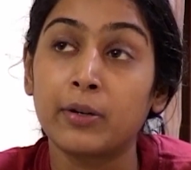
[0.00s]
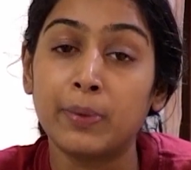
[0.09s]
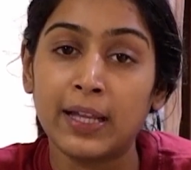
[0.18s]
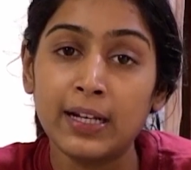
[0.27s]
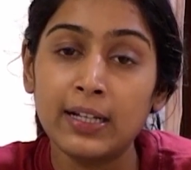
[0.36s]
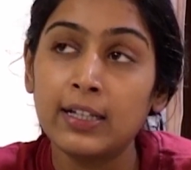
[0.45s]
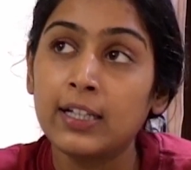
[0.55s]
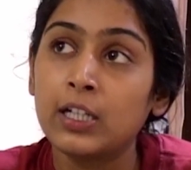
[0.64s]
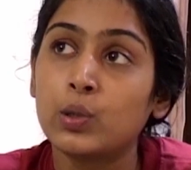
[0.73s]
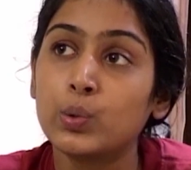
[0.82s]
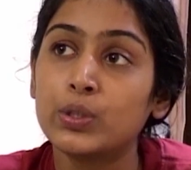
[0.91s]
rebel
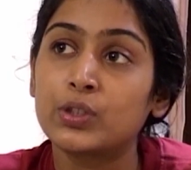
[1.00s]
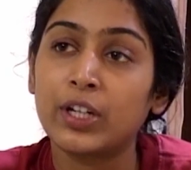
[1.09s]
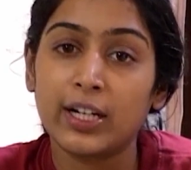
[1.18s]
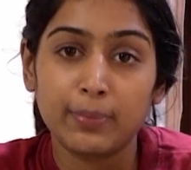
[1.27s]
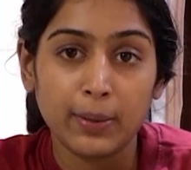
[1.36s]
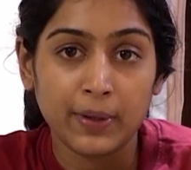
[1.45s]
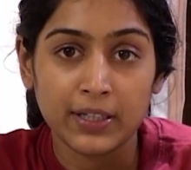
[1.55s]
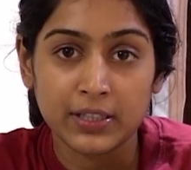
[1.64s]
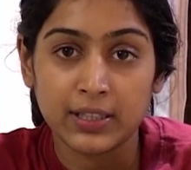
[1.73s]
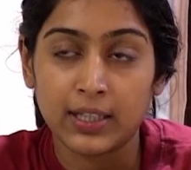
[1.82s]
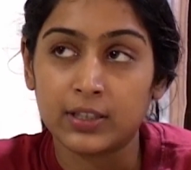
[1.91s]
who is trained by
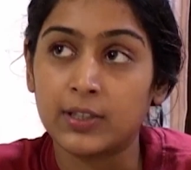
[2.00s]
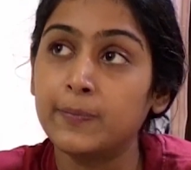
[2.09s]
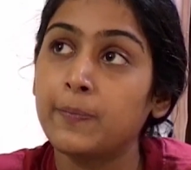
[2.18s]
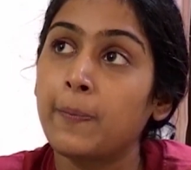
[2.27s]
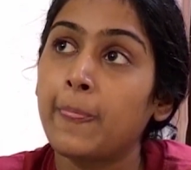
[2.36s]
Parshiraja